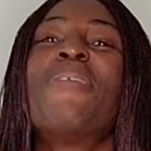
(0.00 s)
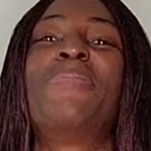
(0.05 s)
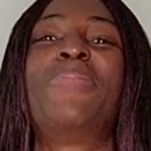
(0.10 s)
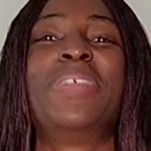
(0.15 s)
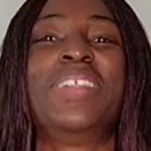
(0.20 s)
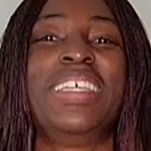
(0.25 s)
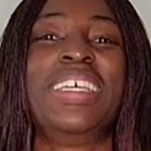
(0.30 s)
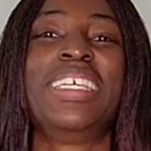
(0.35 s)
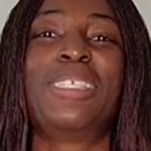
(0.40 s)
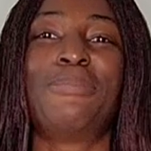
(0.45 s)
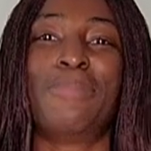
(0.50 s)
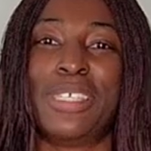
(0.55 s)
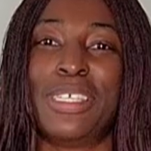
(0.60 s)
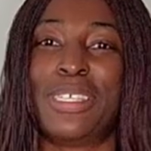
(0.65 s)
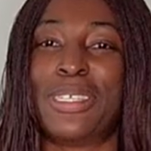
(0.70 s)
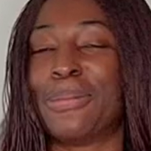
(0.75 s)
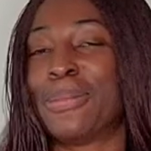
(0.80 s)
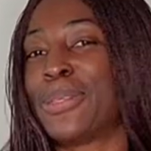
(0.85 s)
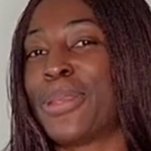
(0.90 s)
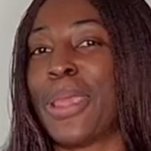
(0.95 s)

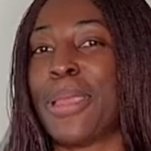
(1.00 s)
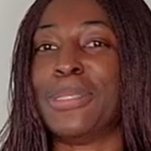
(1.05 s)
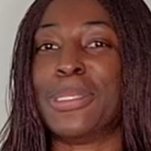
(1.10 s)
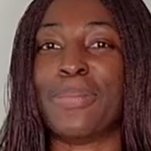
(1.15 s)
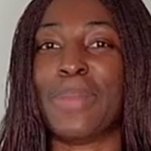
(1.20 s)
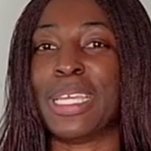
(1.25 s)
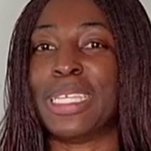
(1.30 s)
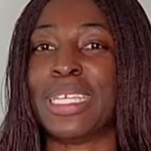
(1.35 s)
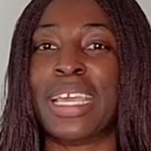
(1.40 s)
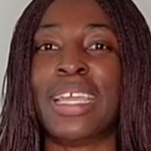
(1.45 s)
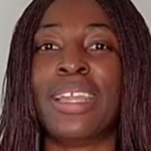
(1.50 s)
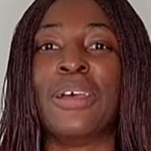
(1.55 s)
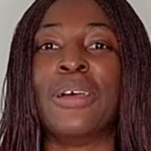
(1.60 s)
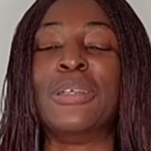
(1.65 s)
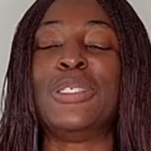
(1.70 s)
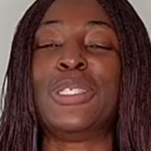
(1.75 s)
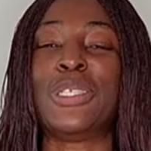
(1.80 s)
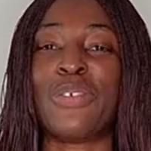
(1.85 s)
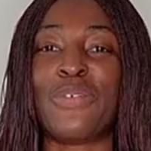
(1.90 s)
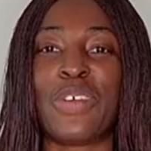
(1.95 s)
please subscribe to my
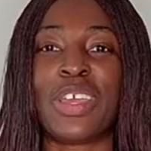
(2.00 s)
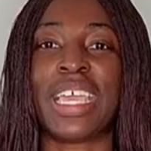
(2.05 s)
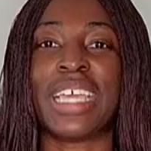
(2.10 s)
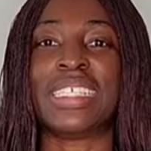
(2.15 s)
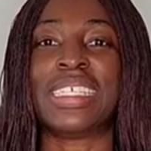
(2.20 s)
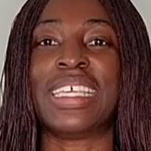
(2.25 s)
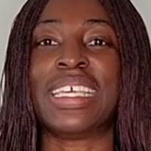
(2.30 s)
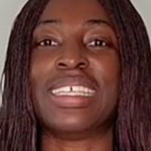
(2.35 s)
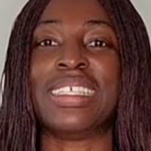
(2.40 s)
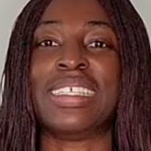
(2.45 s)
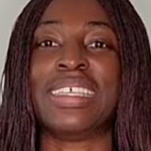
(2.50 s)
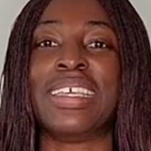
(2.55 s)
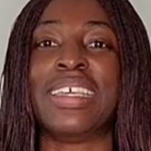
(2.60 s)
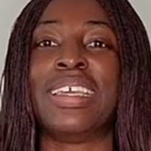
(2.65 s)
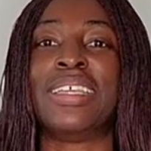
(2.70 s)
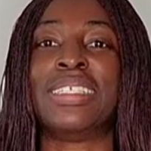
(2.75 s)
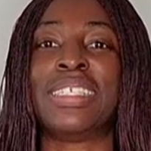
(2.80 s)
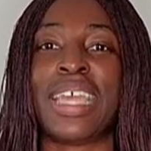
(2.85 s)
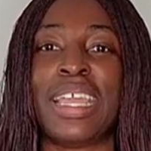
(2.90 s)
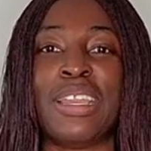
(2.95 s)
channel. Don't forget to hit
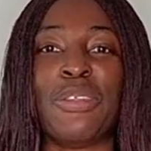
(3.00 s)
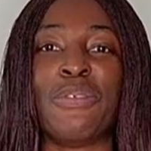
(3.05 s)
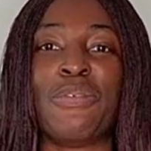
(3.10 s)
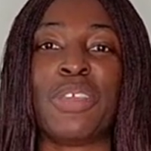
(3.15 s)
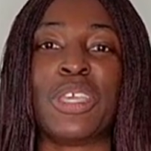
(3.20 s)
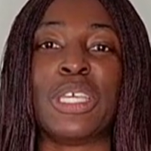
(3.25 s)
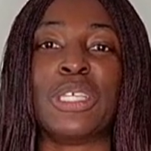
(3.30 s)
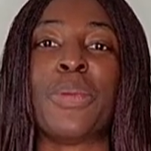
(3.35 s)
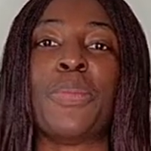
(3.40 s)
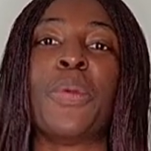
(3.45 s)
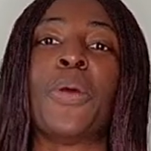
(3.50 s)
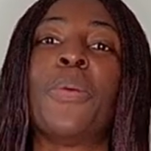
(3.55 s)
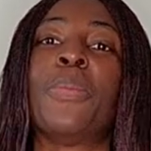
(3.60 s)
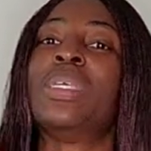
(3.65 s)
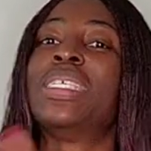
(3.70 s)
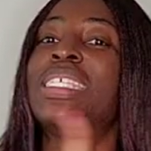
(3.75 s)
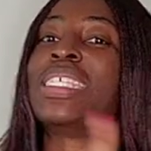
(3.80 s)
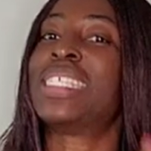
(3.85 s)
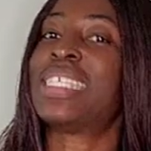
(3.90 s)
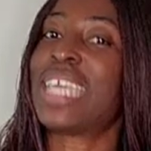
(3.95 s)
the tiny notification bell
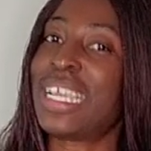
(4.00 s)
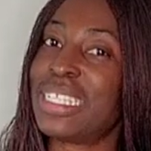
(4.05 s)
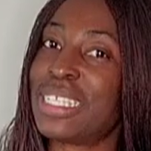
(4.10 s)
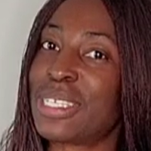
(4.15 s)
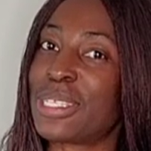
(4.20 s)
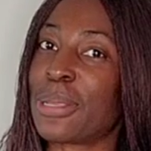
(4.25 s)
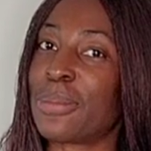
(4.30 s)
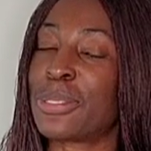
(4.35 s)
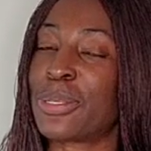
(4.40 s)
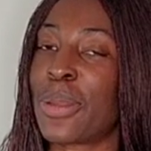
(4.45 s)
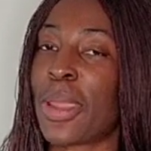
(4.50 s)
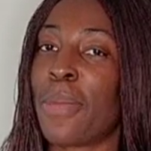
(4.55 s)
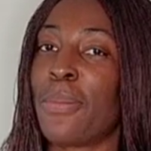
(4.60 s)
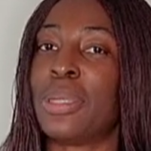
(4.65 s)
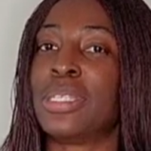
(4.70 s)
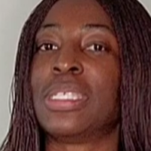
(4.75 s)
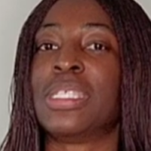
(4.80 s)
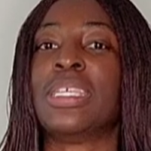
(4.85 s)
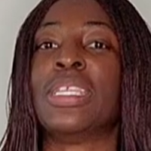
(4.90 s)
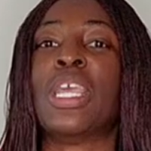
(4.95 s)
beside the subscribe
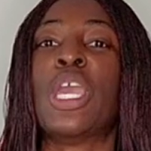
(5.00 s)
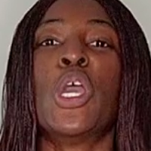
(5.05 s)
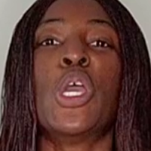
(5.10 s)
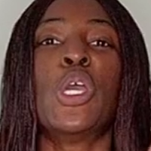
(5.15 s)
button